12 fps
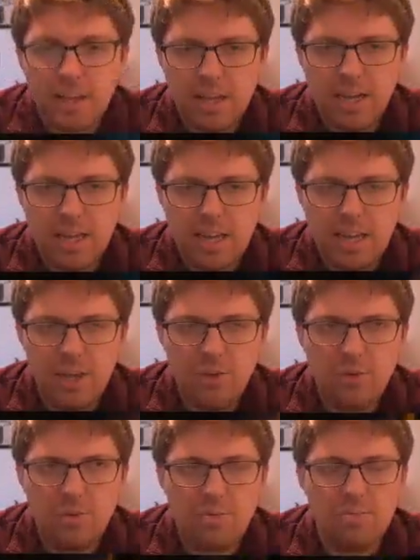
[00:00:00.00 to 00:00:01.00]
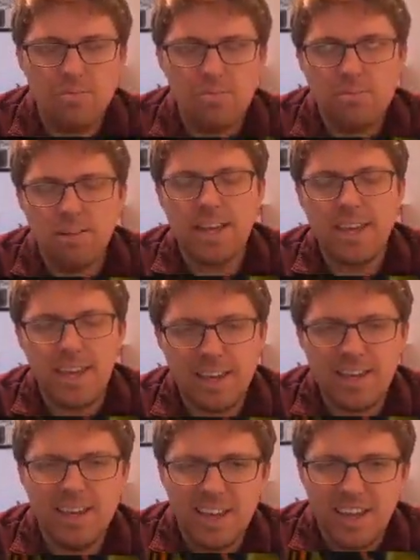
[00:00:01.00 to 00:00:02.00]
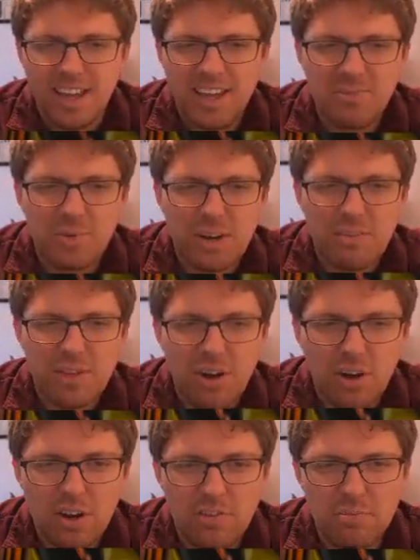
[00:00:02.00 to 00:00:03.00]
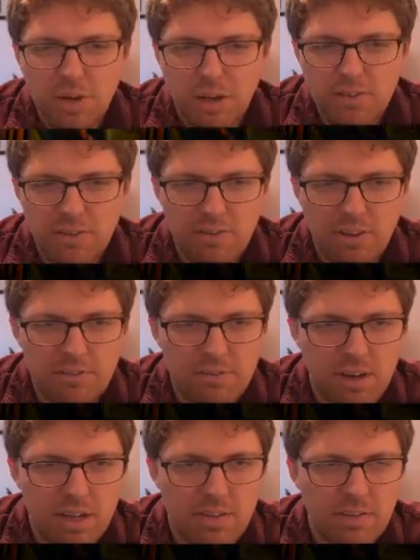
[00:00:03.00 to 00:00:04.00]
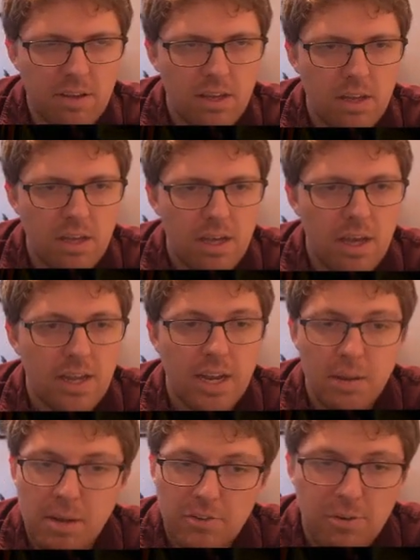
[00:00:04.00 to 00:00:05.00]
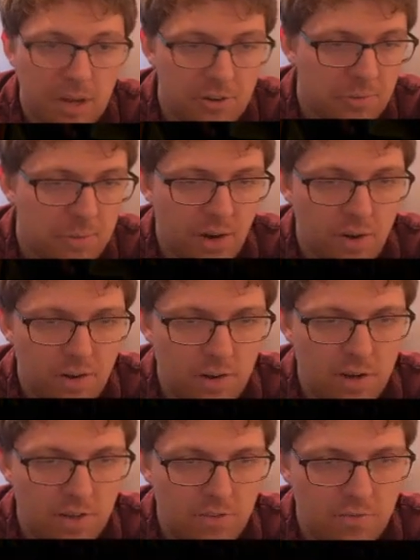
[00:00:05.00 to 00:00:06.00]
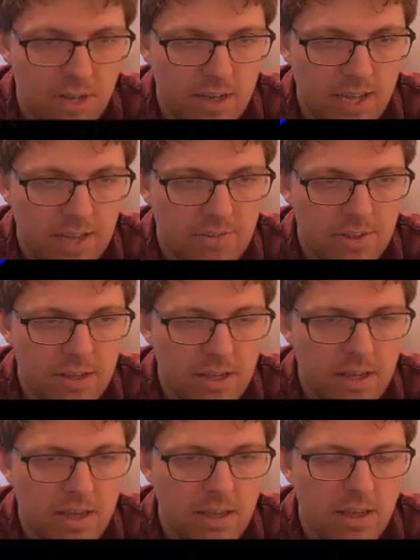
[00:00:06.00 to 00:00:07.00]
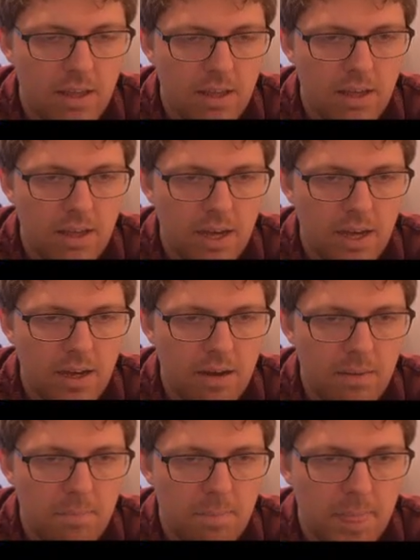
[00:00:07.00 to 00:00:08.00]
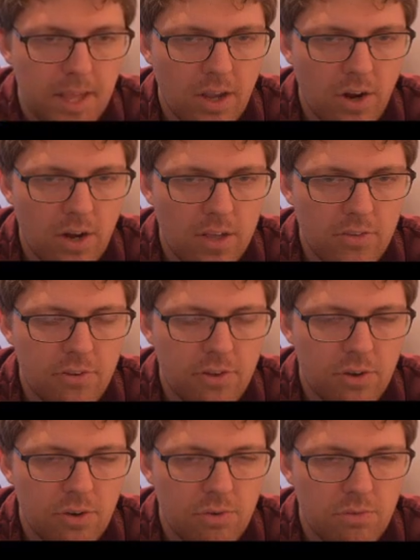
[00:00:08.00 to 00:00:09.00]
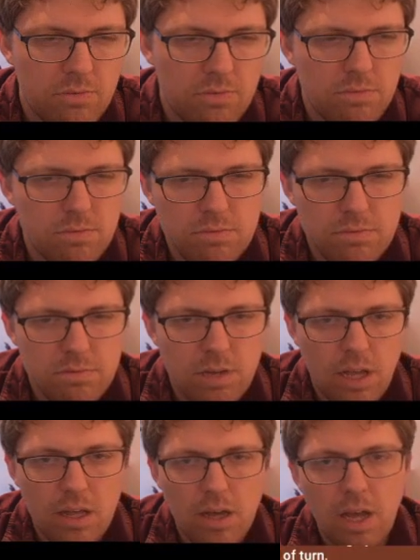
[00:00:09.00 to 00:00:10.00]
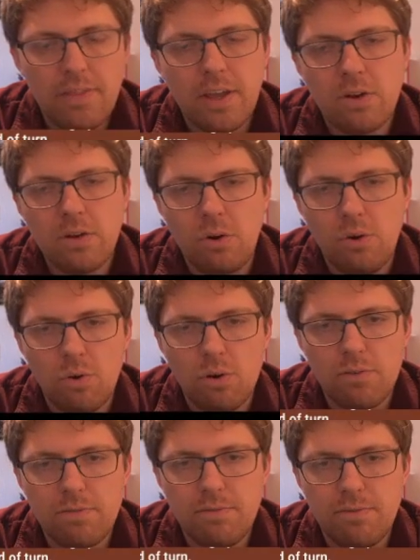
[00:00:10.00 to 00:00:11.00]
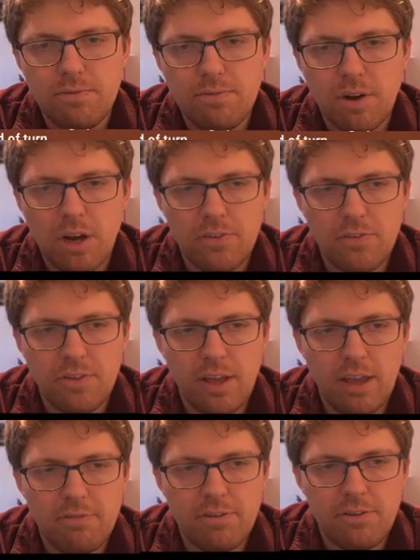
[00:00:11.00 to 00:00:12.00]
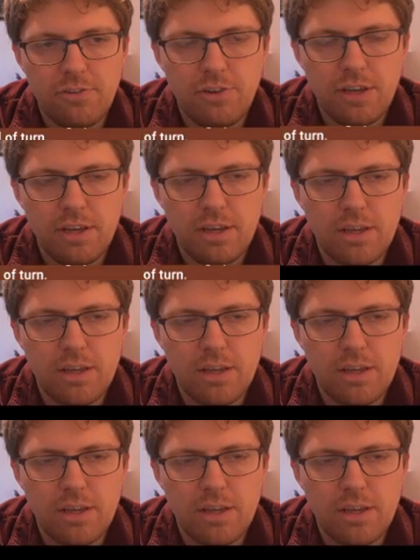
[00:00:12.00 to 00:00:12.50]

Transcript: can get you. Like, he's one of the hardest bosses I find. Getting extra magic power is fantastic. Guardian Stone, I think Hoarfrost Effigy,